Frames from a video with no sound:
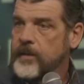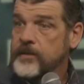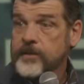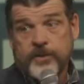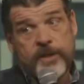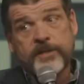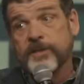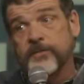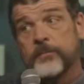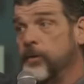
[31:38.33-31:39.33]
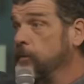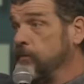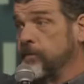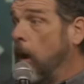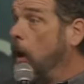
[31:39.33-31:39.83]
So Jesus
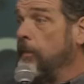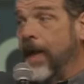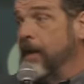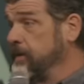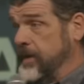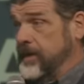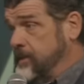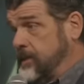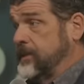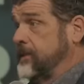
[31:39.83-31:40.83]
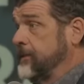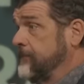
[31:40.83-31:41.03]
removed all the evidence.